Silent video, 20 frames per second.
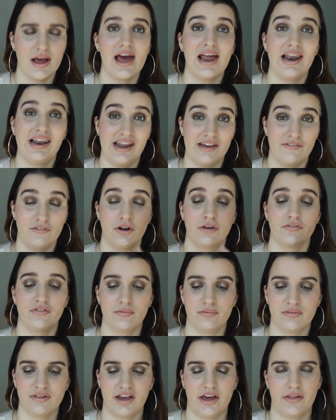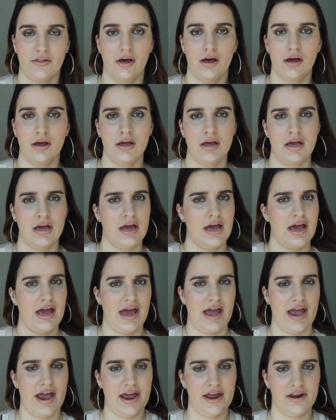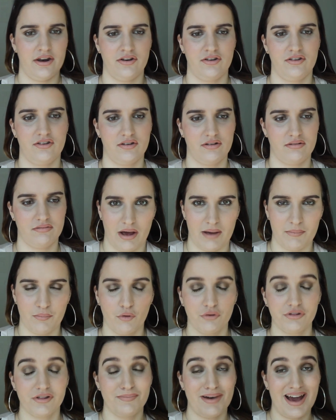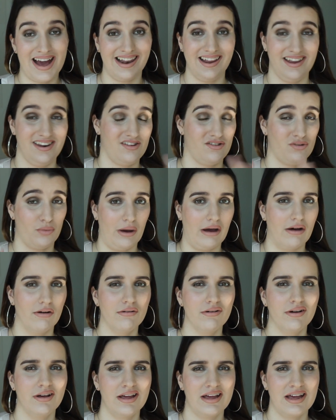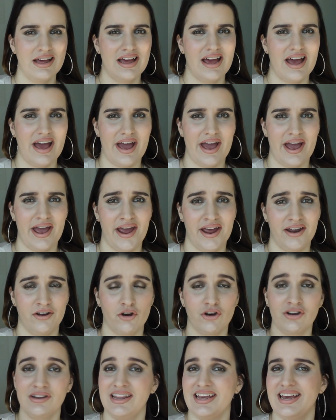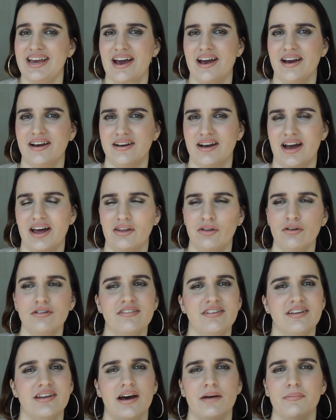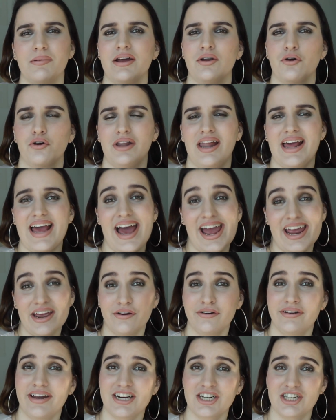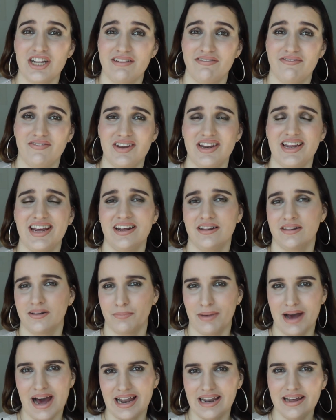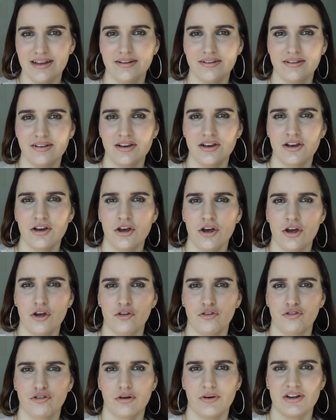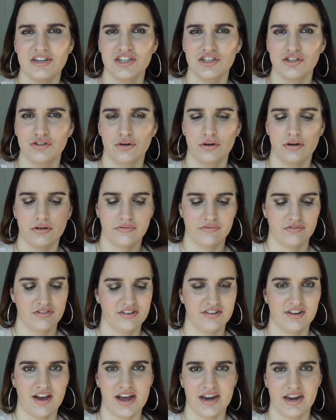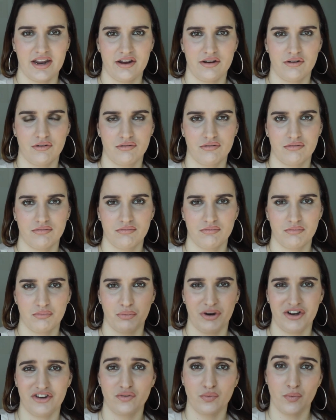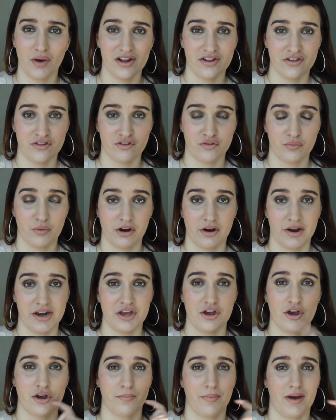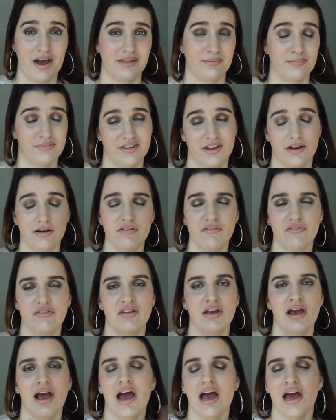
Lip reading: 11 of them together, and I bought the palette as well, and I looked it up and only 8 could actually fit in the palette, so I just sort of decided which ones were going to go by themselves,